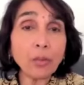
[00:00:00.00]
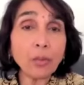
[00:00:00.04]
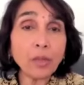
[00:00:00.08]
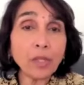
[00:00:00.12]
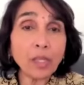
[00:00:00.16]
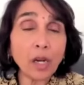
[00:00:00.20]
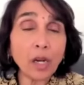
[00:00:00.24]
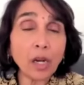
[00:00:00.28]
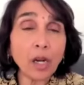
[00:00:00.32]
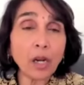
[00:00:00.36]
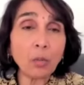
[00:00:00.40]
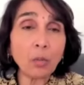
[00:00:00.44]

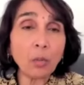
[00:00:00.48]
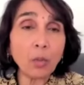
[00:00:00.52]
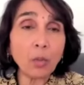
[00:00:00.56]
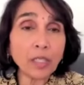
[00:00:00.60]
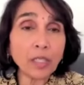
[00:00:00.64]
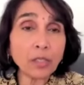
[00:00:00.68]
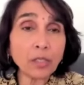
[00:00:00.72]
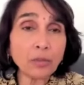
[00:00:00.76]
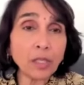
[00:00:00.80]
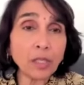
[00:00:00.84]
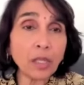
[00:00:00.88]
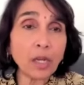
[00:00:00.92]
we are,
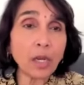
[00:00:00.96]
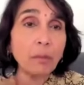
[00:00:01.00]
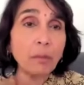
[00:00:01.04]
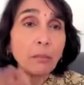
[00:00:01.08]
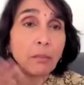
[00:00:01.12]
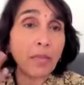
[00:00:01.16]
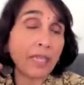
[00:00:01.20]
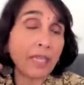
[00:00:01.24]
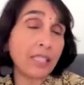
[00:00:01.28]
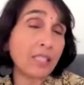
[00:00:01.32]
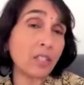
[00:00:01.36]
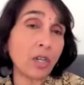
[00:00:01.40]
what we are
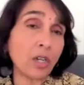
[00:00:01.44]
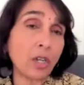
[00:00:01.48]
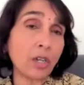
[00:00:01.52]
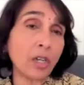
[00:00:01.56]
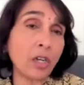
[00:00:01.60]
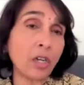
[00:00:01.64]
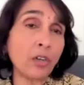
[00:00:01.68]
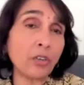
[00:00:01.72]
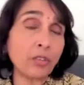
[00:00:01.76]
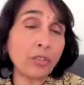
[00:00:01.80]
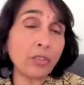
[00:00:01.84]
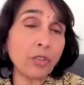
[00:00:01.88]
based on
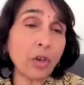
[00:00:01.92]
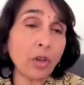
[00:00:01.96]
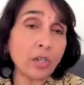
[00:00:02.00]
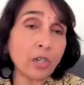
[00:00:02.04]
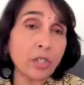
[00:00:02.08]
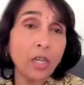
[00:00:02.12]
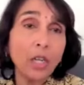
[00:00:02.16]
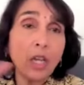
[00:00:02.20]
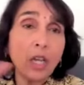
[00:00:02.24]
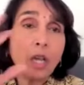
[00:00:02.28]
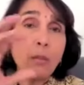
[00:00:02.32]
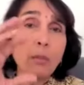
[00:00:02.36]
our
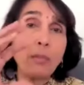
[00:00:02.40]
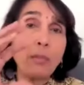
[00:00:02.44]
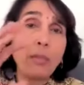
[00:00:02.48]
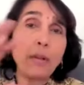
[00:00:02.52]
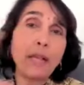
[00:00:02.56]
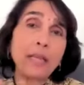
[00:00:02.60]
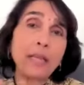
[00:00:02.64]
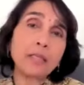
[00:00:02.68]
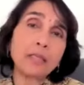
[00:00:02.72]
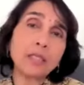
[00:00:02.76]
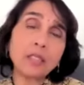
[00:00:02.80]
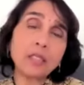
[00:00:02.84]
thought.
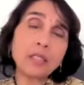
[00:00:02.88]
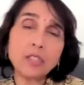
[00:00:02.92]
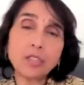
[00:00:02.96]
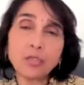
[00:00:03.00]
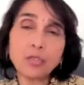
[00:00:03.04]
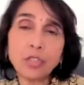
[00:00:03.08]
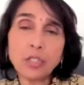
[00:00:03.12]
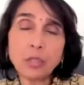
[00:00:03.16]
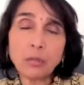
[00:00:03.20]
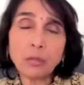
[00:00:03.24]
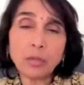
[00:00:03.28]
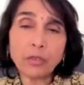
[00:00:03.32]
Pleasant
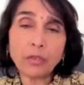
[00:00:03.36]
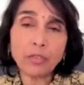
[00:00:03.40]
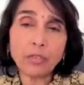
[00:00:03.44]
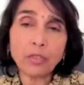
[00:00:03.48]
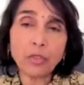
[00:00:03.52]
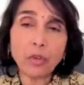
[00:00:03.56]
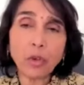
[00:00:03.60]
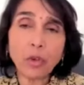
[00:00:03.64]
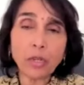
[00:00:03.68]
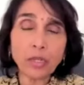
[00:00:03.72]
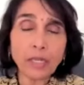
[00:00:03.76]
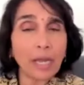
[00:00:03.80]
stream of
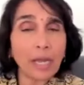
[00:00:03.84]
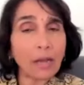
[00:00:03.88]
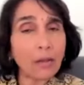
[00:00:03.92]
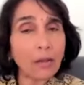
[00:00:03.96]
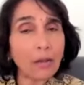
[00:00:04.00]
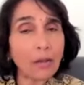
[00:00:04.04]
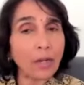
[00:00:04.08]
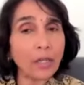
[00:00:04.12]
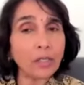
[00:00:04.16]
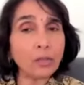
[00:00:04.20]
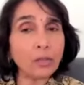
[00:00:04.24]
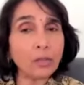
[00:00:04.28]
thought,
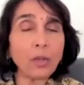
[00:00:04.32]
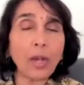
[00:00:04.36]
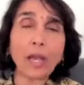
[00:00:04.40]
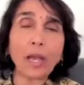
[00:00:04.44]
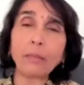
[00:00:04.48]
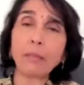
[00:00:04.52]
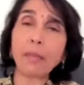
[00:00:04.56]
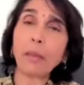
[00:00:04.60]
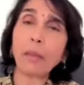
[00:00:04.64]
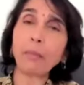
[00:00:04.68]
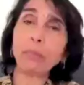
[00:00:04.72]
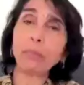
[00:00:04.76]
how are you?
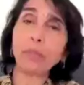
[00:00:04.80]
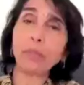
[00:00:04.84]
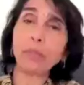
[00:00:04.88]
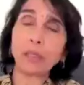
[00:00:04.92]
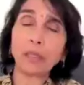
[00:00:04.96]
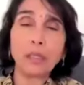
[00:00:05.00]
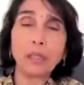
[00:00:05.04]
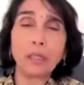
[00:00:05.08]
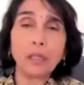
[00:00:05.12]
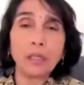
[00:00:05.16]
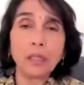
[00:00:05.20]
I'm happy.